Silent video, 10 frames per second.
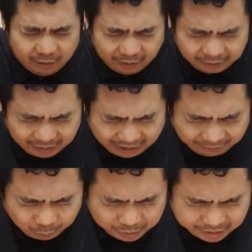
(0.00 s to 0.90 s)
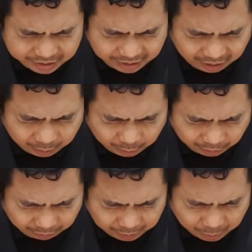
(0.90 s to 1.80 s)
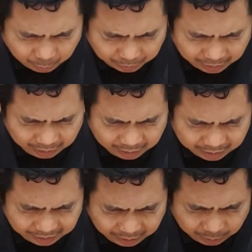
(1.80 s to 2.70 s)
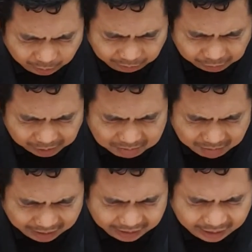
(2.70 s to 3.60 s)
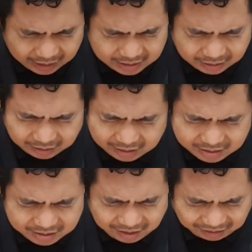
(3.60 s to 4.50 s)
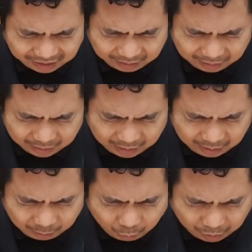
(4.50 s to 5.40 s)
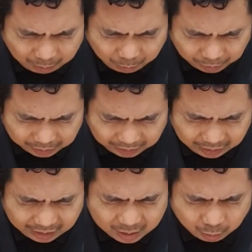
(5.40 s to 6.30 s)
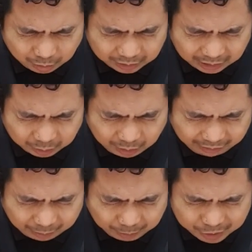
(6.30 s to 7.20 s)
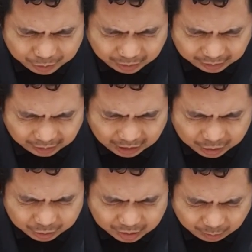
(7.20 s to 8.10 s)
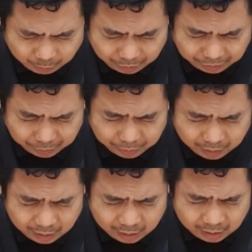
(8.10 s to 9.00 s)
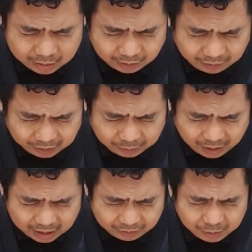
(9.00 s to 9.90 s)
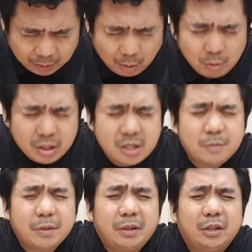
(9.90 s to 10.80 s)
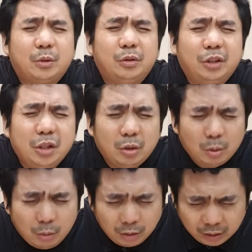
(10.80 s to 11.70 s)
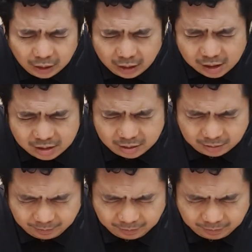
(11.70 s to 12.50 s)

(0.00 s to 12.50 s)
Father in heaven, we just thank You, Lord, for Your word. Thank You, Lord, for reminding us that there's nothing more important in this world than to have a personal relationship with You. So, Father, we ask for Your Holy Spirit to continue to work in us.